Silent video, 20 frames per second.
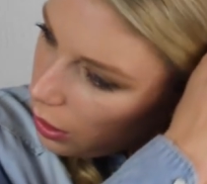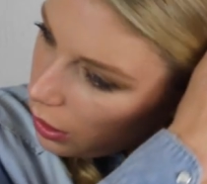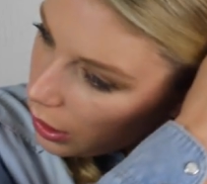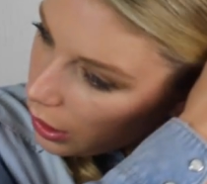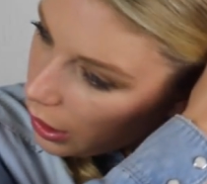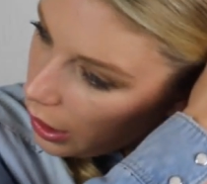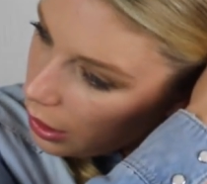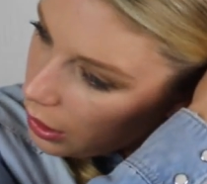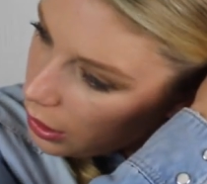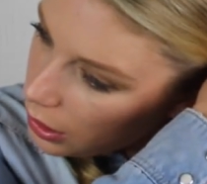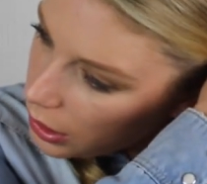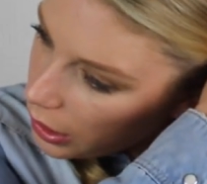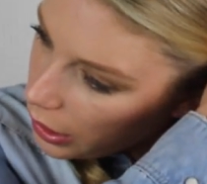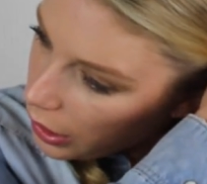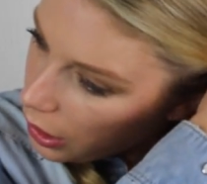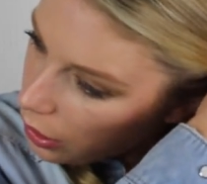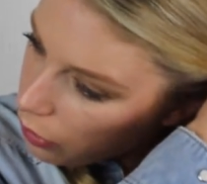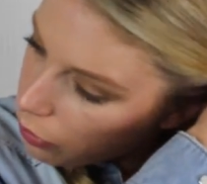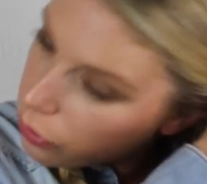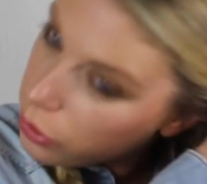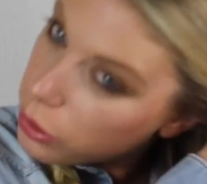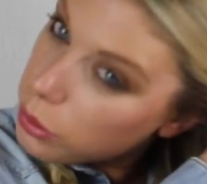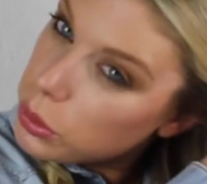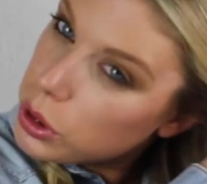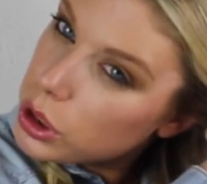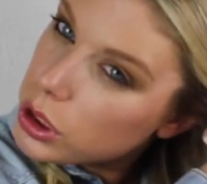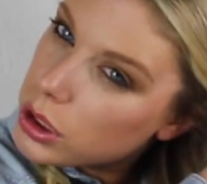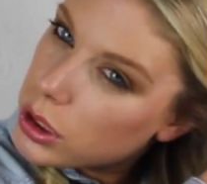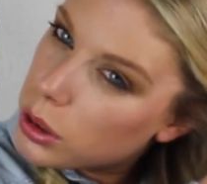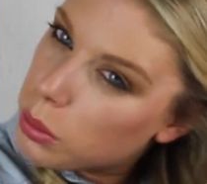Again, taking
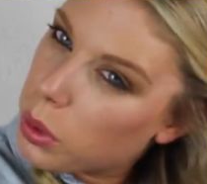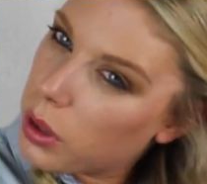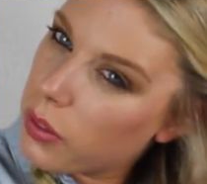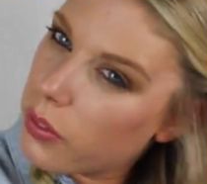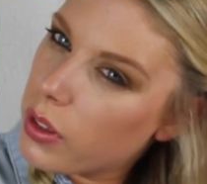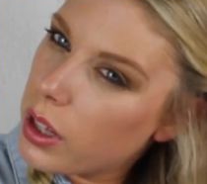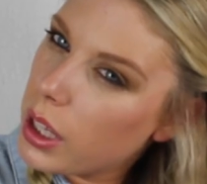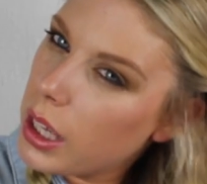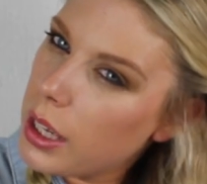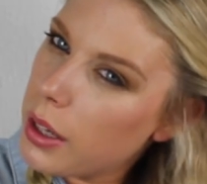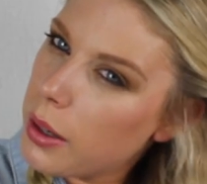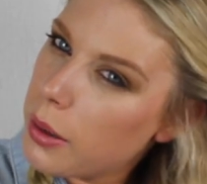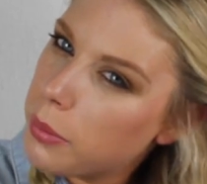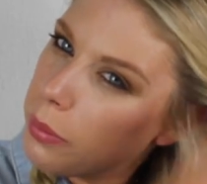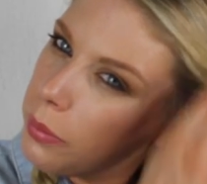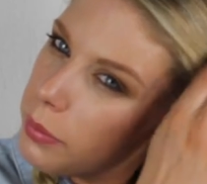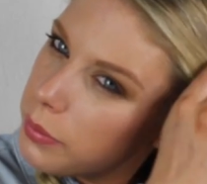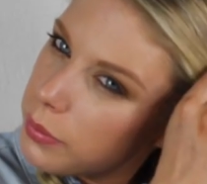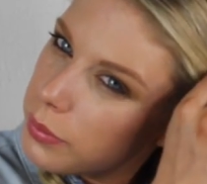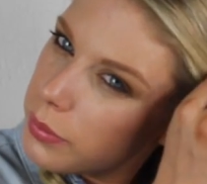from just above the ear.